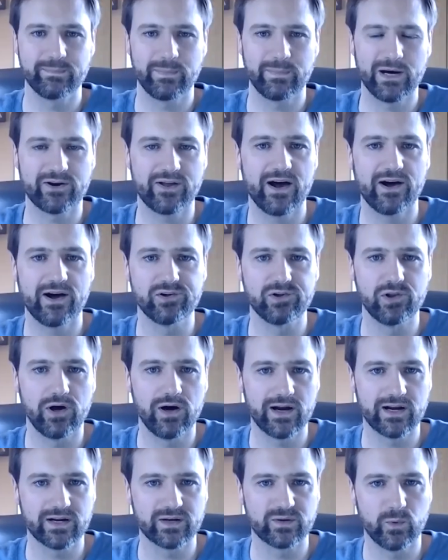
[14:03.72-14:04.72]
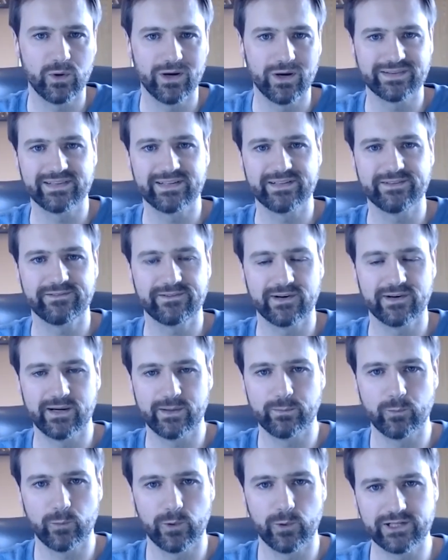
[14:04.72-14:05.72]
About how long was it
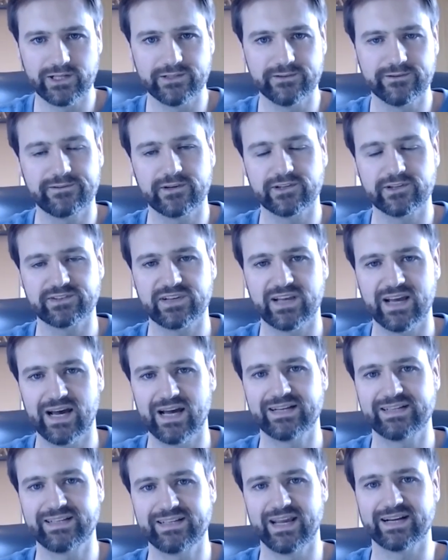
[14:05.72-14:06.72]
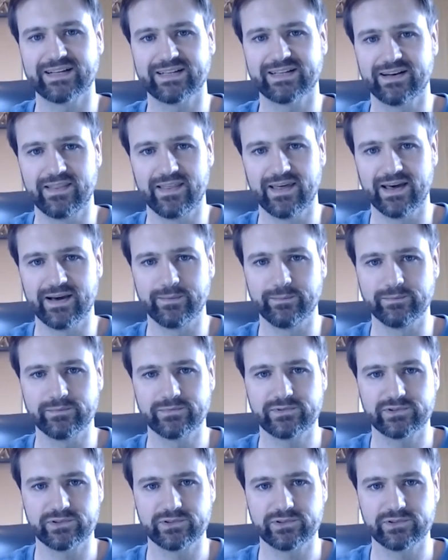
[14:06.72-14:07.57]
from when you first contacted them